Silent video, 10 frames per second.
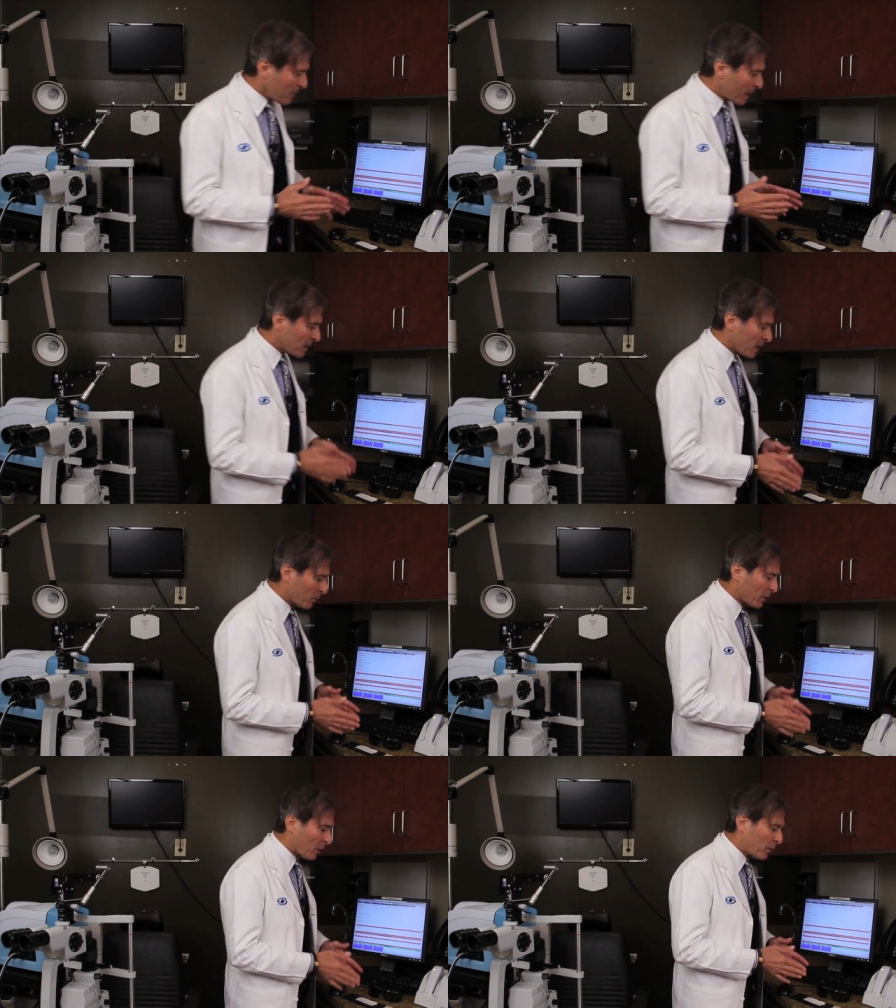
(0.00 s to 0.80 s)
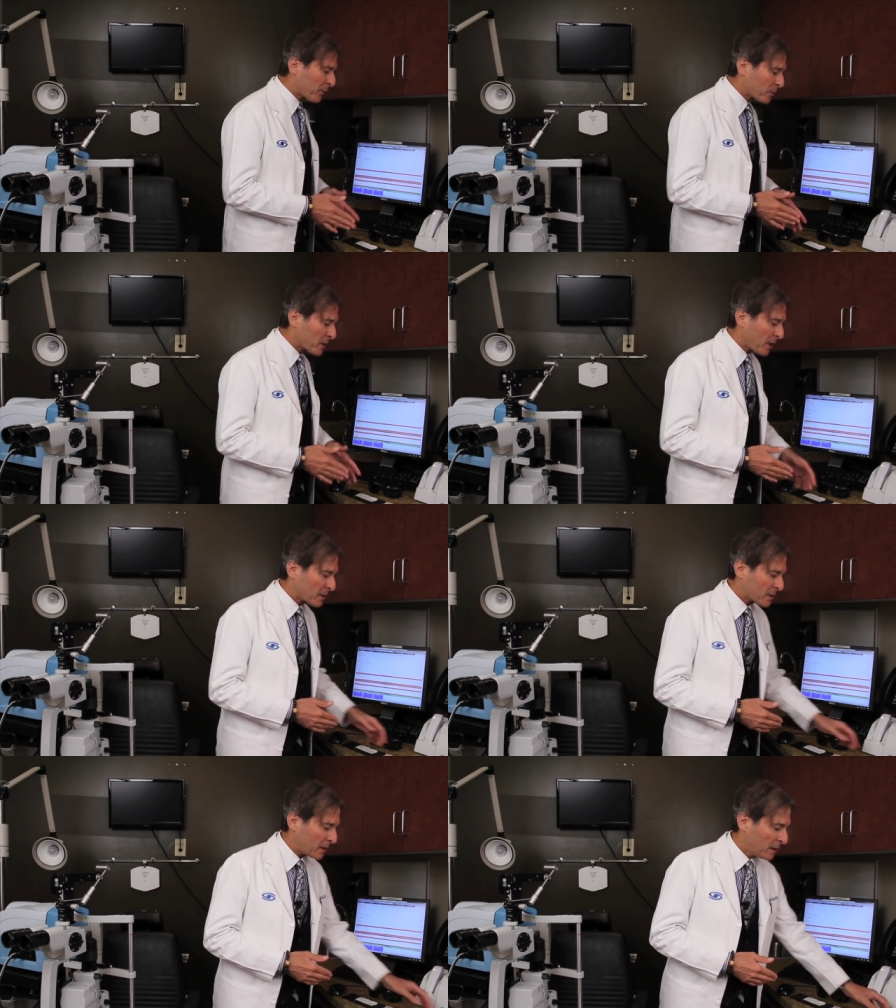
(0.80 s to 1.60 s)
Now, when going through
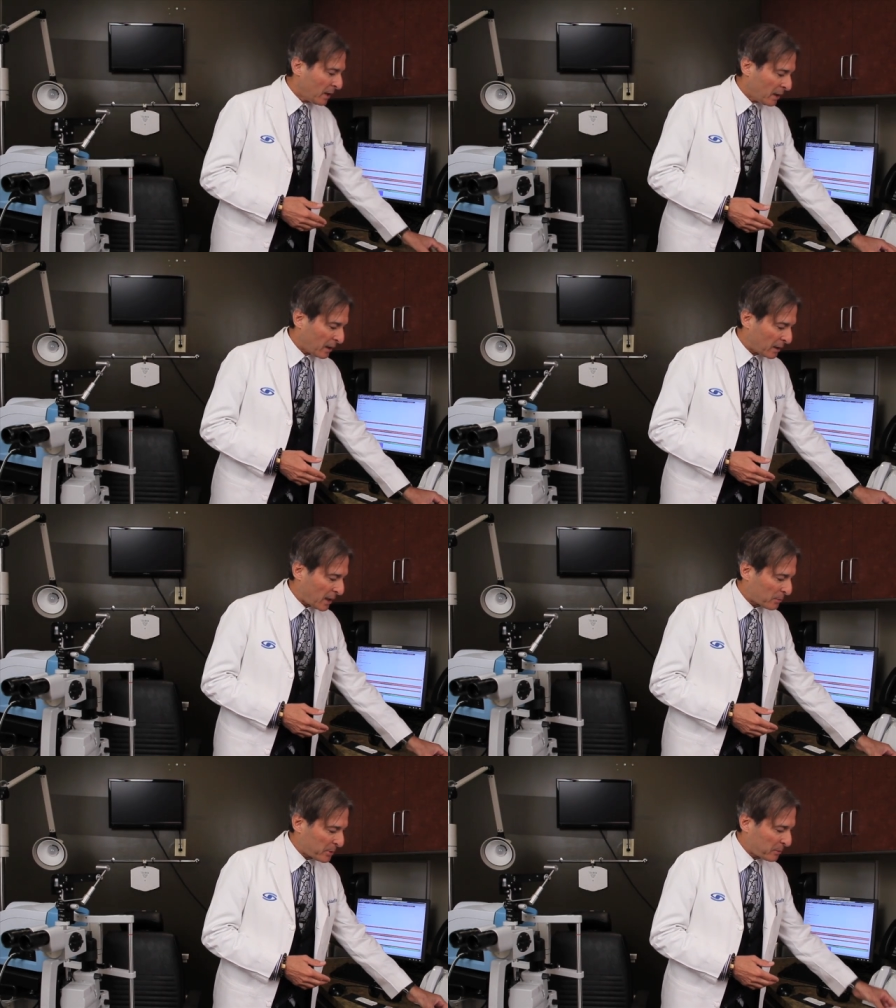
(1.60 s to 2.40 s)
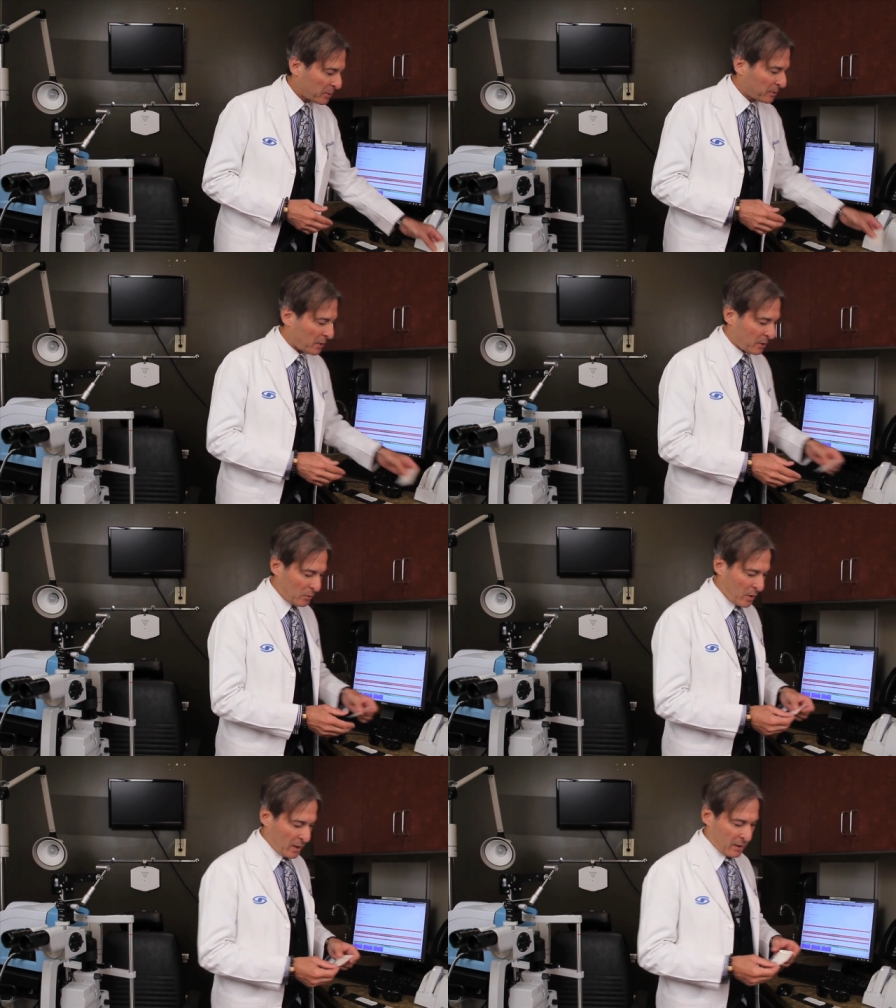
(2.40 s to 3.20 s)
testing, a lot of people know
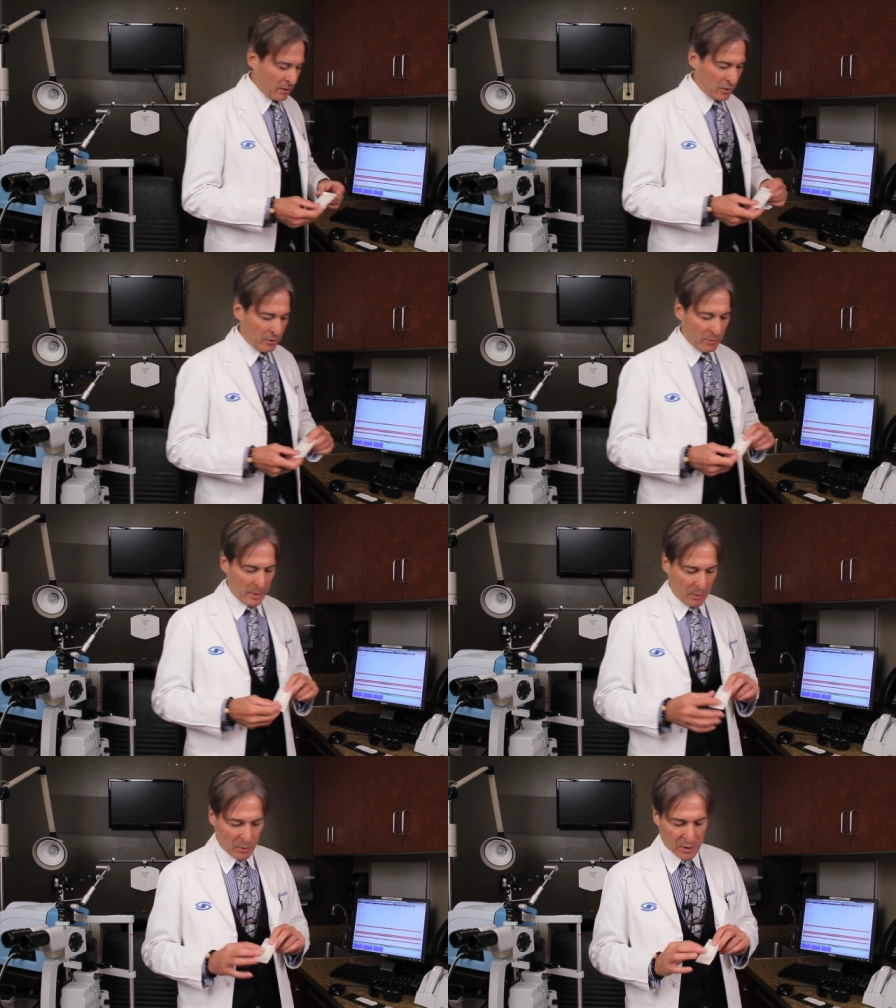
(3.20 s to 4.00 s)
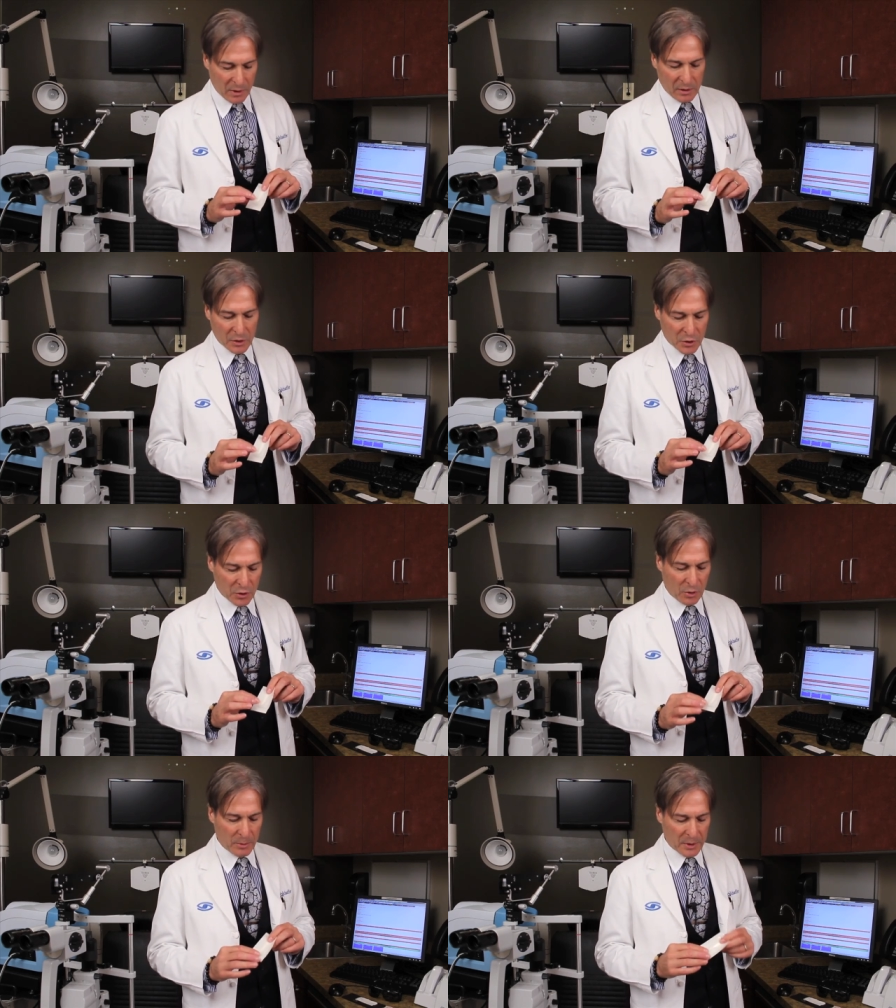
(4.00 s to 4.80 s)
and heard about what's called a
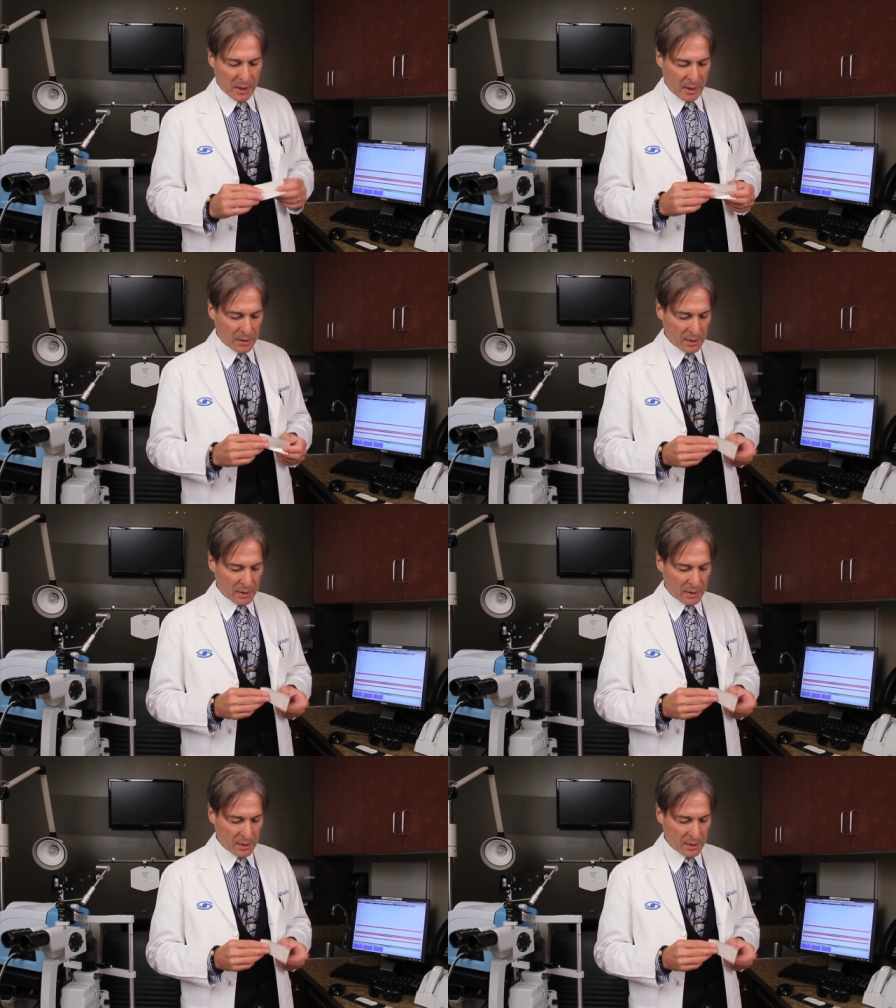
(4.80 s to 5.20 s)
Schirmer test.